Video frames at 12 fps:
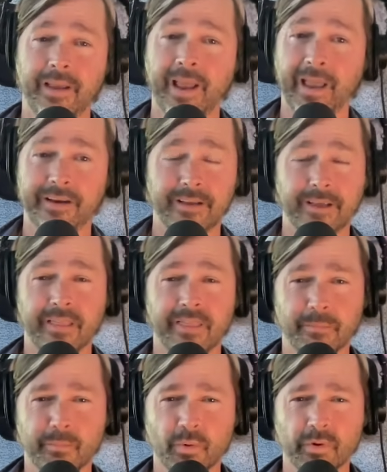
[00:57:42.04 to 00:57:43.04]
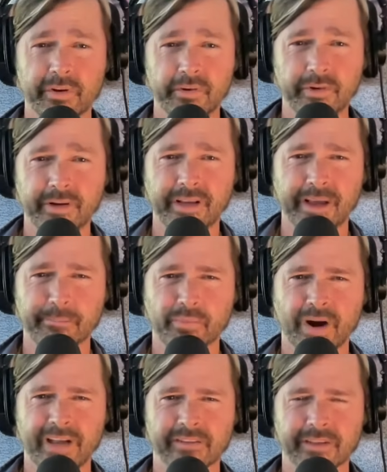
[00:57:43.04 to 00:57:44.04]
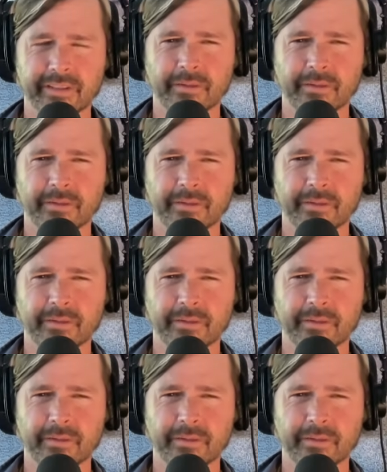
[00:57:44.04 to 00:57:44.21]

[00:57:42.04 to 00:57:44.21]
And the more you can get present,